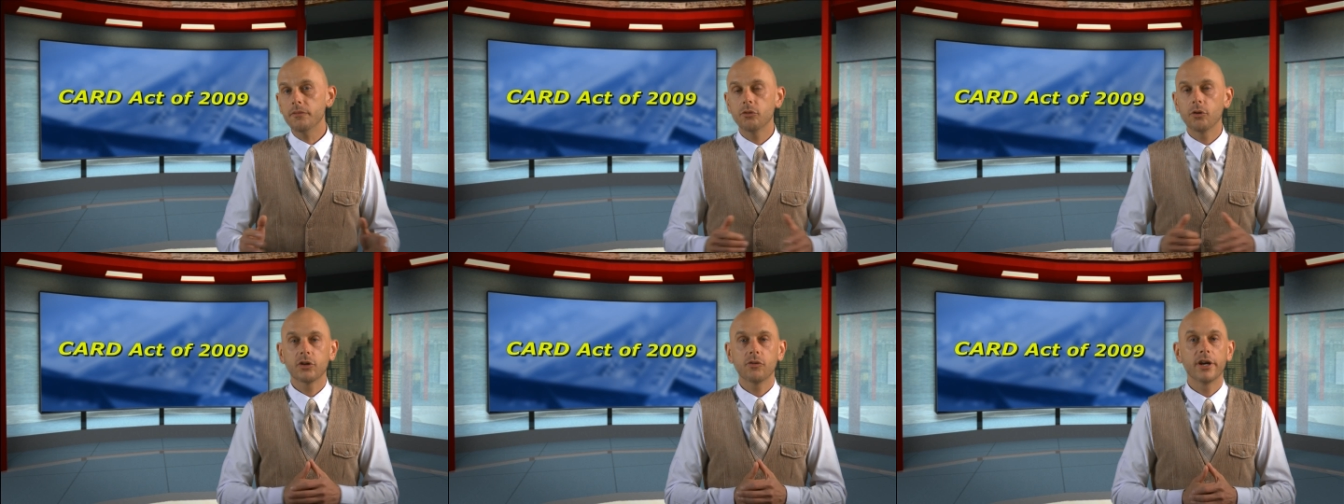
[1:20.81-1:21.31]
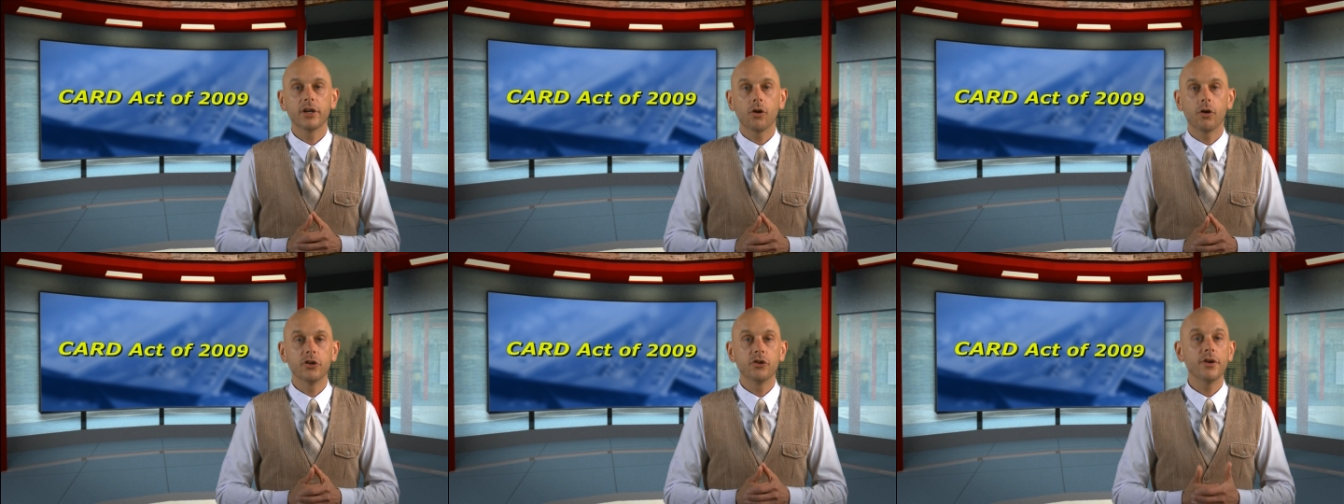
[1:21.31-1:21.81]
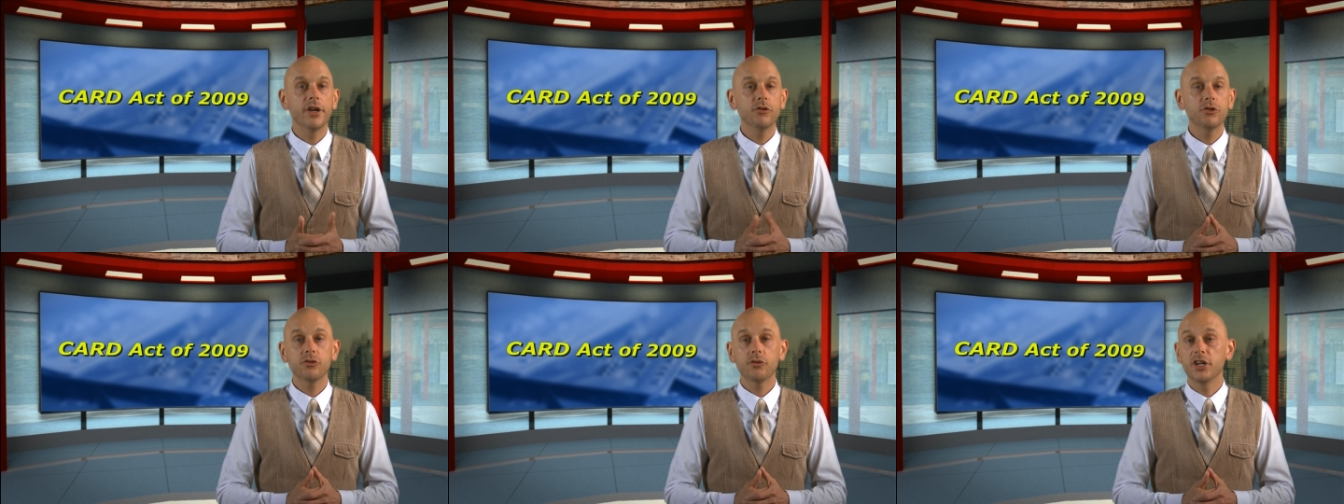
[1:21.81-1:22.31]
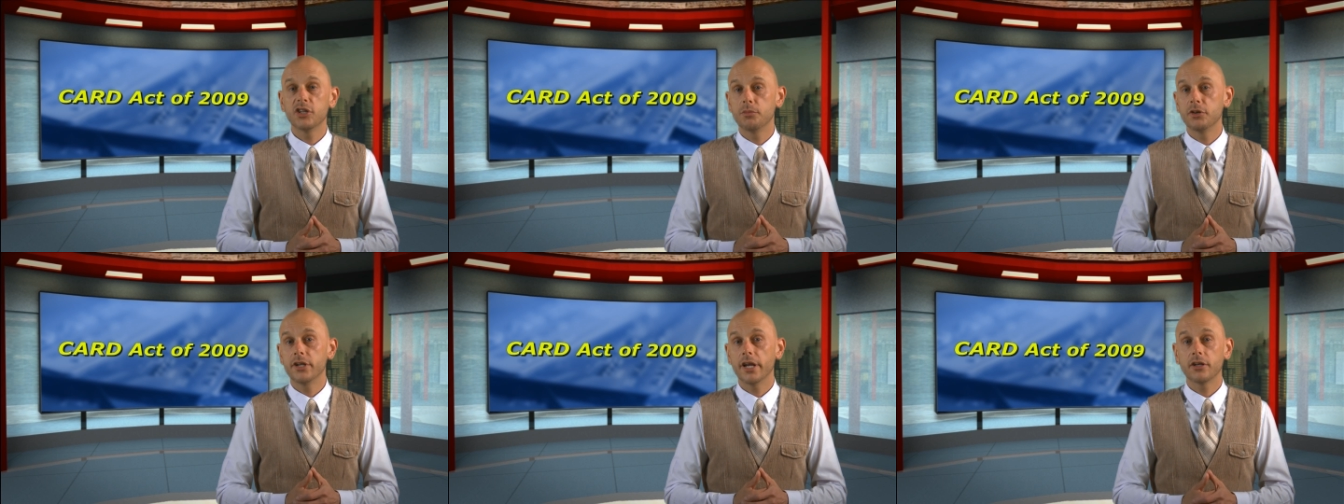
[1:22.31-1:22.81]
up for a credit card, your interest rate is
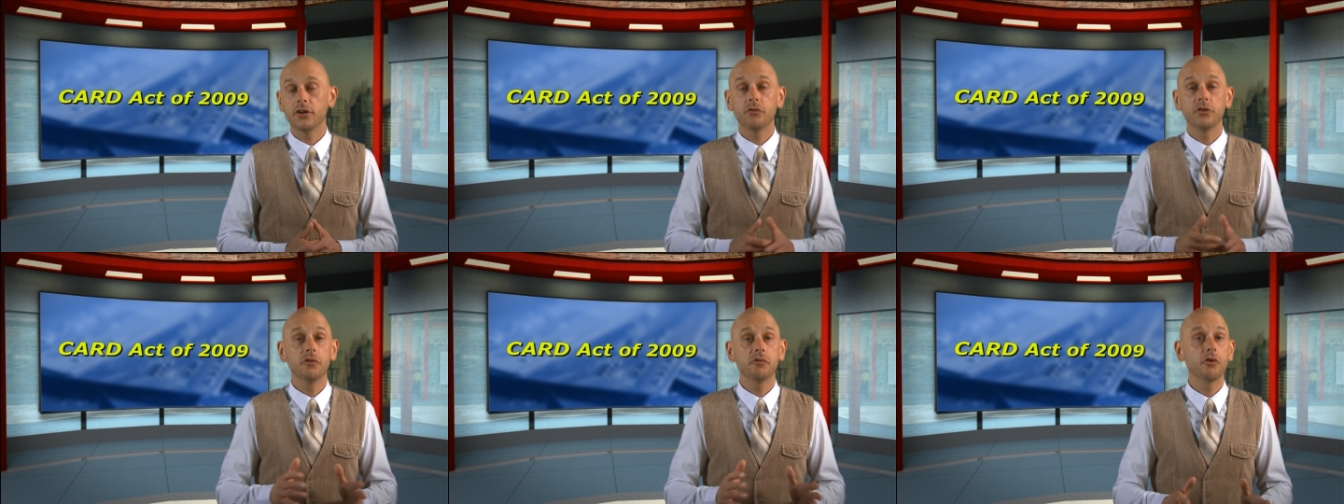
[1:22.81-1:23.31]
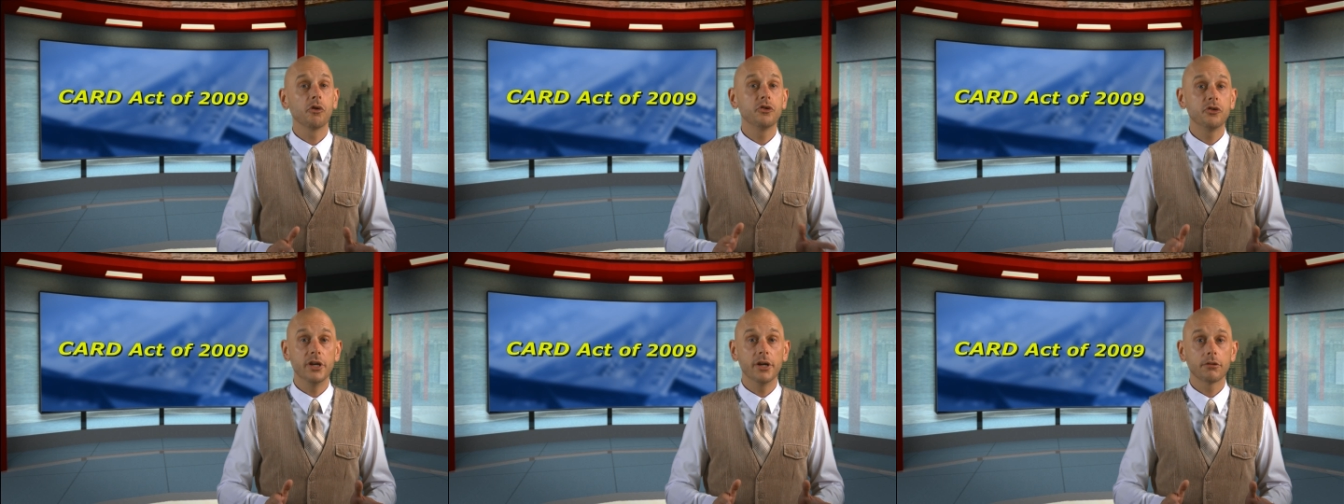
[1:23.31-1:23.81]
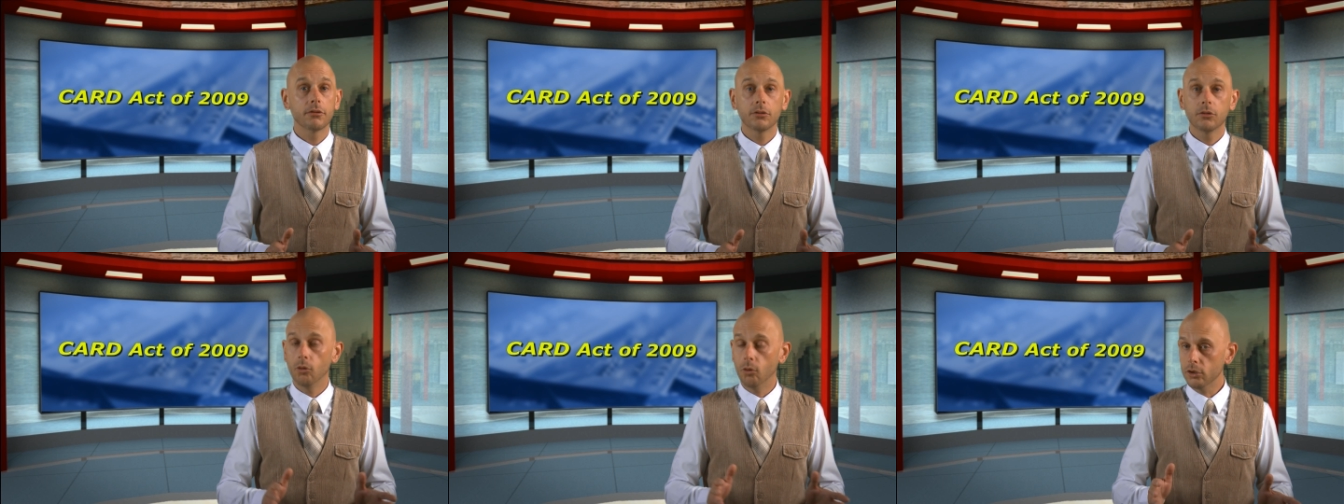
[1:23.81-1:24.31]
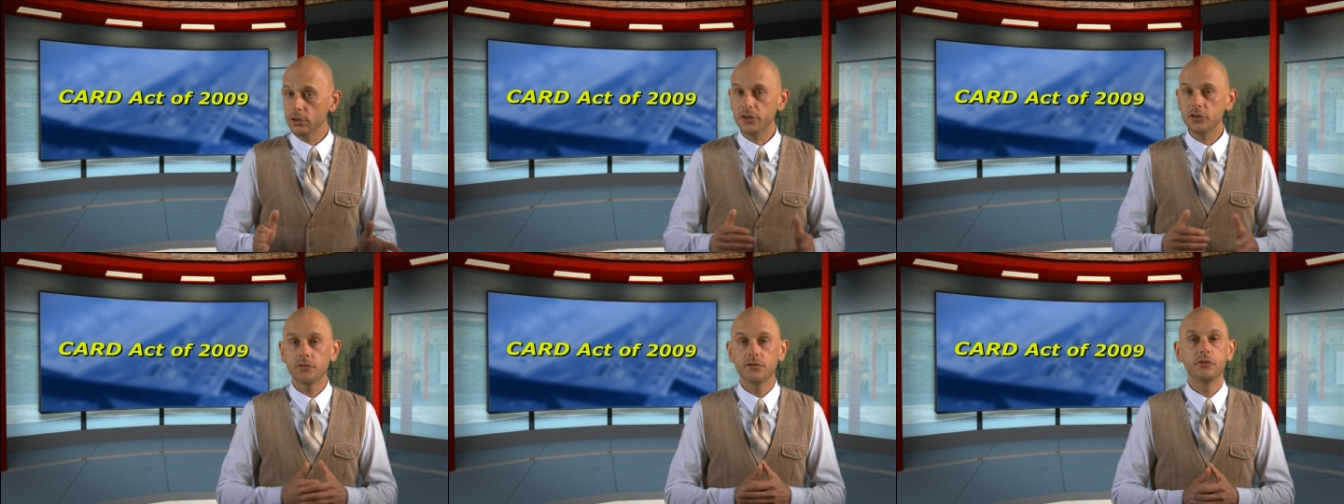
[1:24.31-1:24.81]
protected for your first year, or
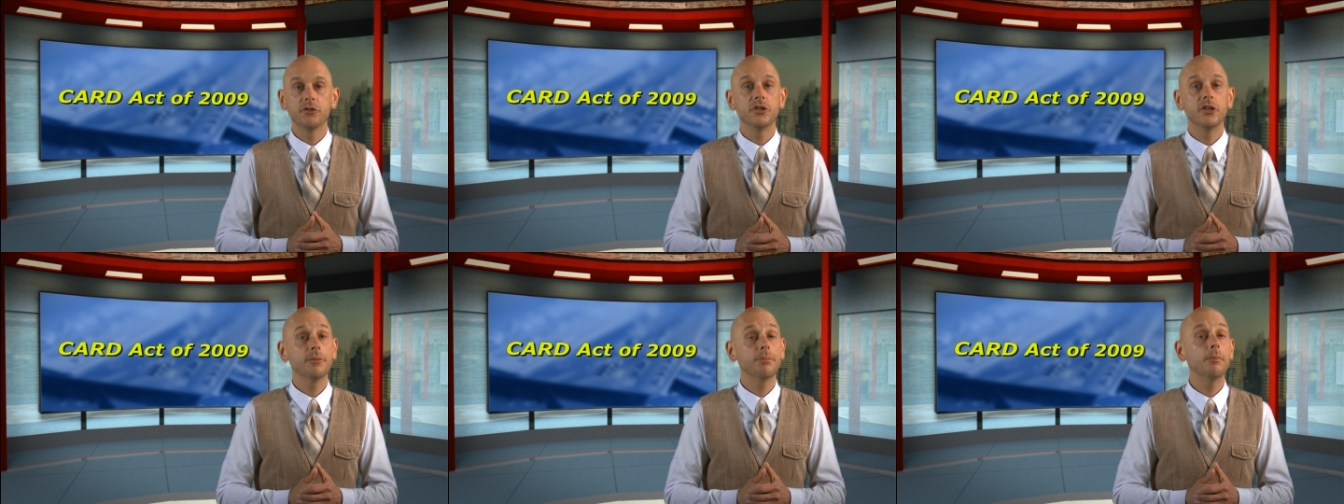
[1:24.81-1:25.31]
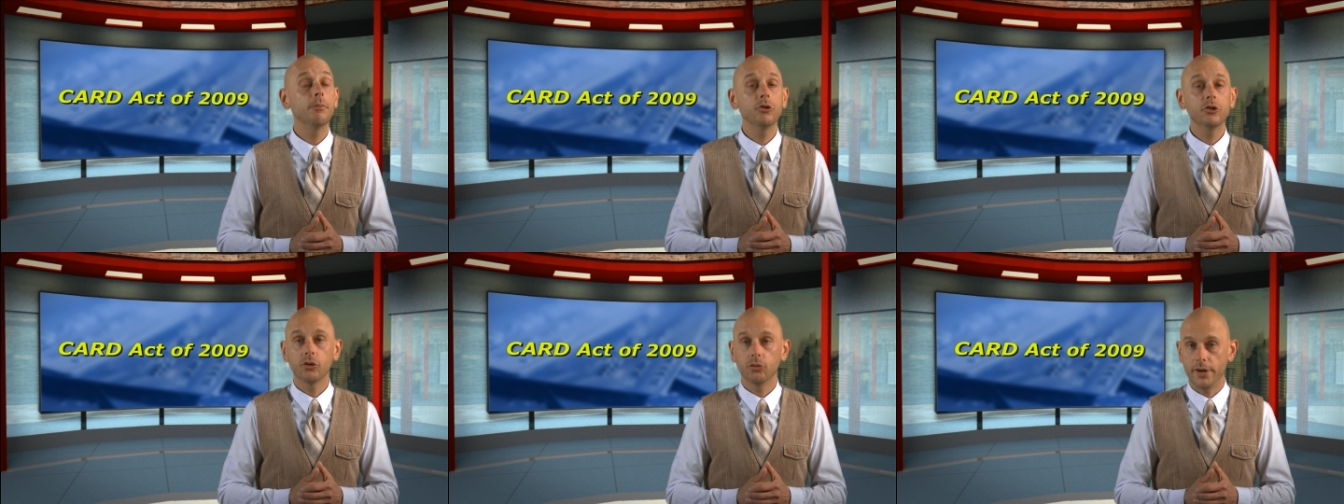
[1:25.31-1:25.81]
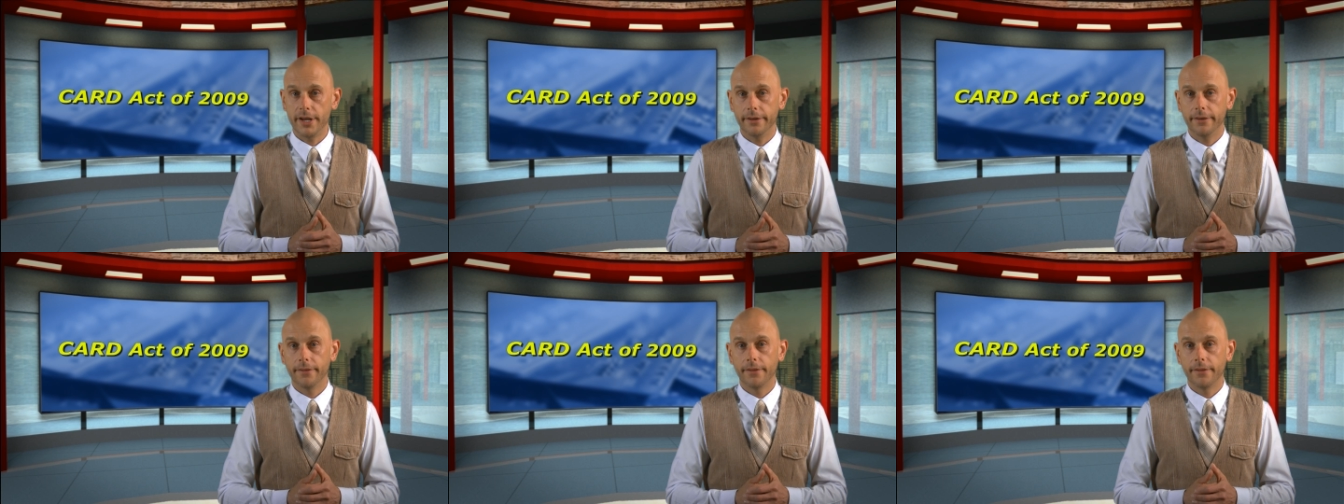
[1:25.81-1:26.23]
less if you've received a promotional rate.